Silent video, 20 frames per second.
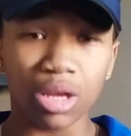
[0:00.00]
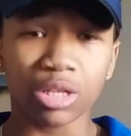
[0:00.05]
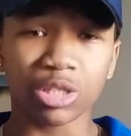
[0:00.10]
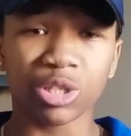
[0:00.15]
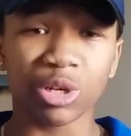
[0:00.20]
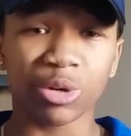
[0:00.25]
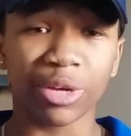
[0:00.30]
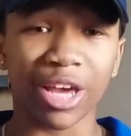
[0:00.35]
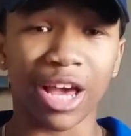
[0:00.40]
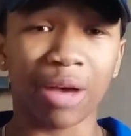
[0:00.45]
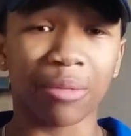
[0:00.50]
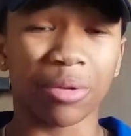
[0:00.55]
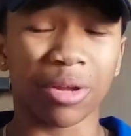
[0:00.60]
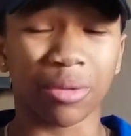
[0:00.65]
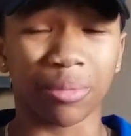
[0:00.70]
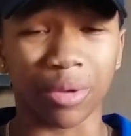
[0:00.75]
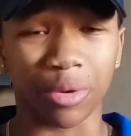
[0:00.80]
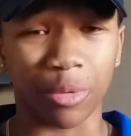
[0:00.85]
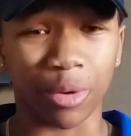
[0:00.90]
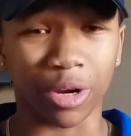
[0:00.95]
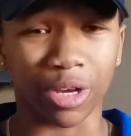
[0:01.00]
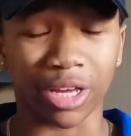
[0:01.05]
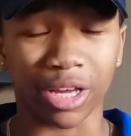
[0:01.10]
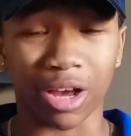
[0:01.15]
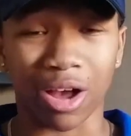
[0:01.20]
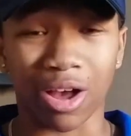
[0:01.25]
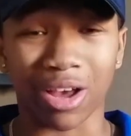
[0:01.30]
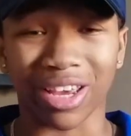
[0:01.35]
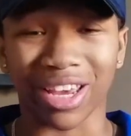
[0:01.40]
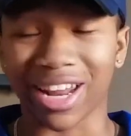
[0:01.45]
So yeah, I'm gonna be
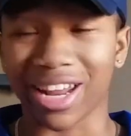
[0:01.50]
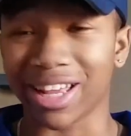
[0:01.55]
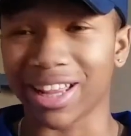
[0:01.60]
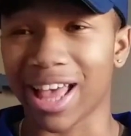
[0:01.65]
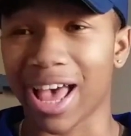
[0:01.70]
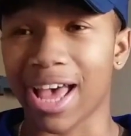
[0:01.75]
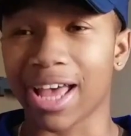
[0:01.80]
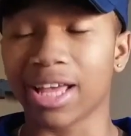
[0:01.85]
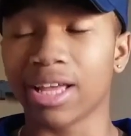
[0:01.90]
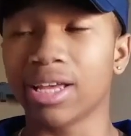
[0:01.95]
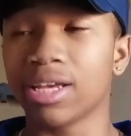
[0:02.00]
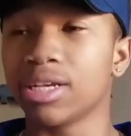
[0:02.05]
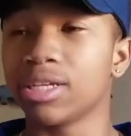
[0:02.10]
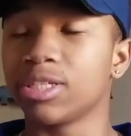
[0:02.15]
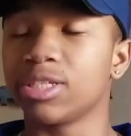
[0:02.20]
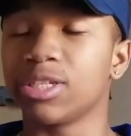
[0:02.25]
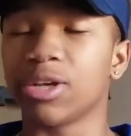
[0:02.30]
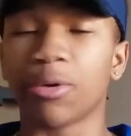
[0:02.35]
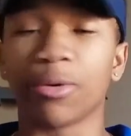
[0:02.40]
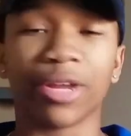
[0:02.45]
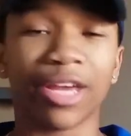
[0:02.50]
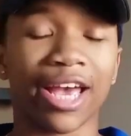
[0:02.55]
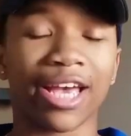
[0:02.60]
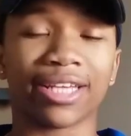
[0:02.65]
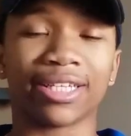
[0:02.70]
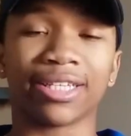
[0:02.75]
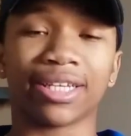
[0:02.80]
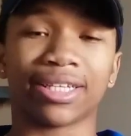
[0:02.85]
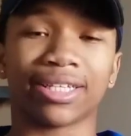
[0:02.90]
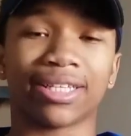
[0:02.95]
working on getting that Sony
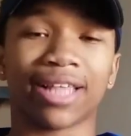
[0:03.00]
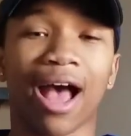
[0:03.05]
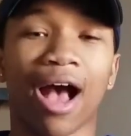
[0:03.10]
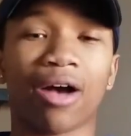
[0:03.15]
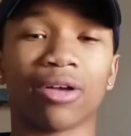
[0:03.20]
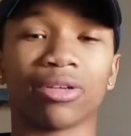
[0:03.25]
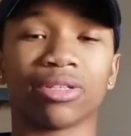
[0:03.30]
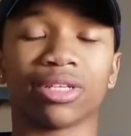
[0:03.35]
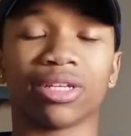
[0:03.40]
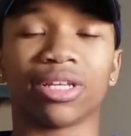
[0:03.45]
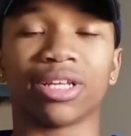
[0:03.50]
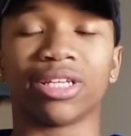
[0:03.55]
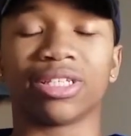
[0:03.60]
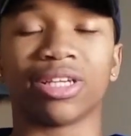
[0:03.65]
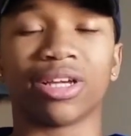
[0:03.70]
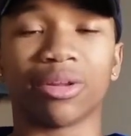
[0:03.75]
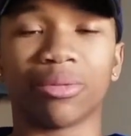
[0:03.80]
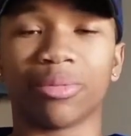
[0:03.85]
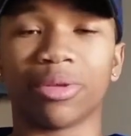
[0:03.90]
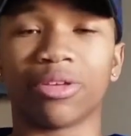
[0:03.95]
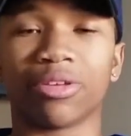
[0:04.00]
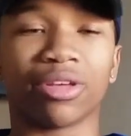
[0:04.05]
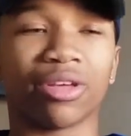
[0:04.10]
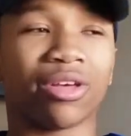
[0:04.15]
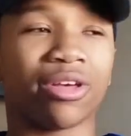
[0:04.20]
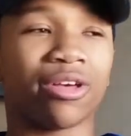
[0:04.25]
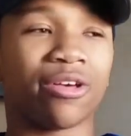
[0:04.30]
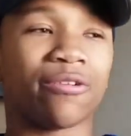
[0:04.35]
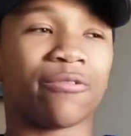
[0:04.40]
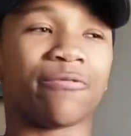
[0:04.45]
a6000. It's gonna be
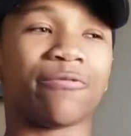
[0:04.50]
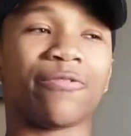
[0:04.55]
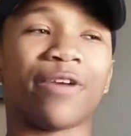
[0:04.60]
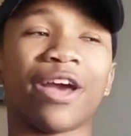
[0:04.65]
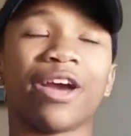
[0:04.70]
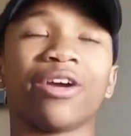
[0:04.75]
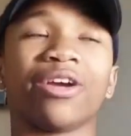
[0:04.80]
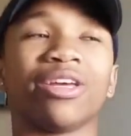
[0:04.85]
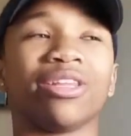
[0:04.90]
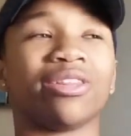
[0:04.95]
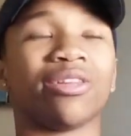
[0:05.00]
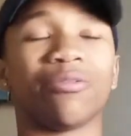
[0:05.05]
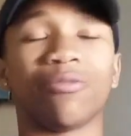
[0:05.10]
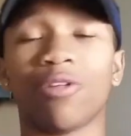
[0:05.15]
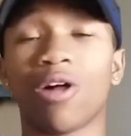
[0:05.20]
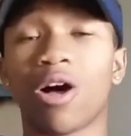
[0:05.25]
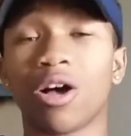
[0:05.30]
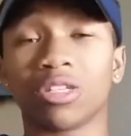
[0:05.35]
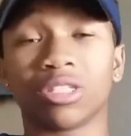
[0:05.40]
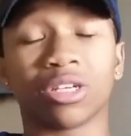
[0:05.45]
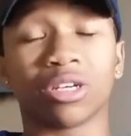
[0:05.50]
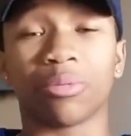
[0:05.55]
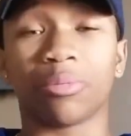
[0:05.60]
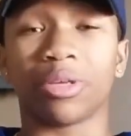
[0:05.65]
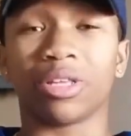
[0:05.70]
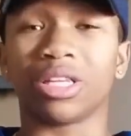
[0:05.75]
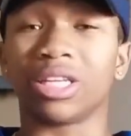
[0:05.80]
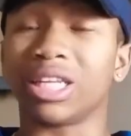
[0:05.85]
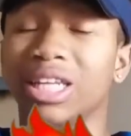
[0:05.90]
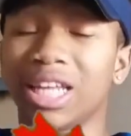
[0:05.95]
very, the vlogs are gonna
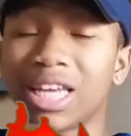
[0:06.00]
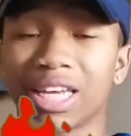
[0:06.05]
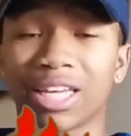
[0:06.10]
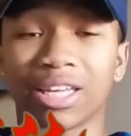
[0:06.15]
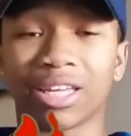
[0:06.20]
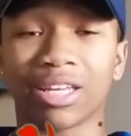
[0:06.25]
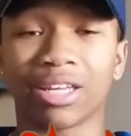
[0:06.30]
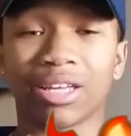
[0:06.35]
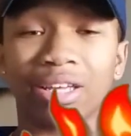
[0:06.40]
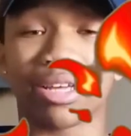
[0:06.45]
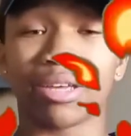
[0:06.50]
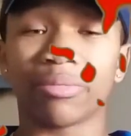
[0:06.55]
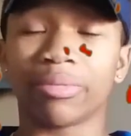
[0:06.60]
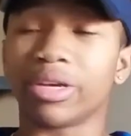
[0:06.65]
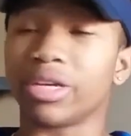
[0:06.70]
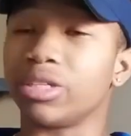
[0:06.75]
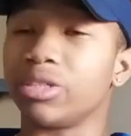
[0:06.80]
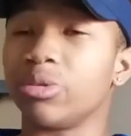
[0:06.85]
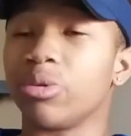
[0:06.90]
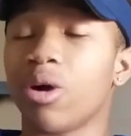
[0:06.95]
be lit because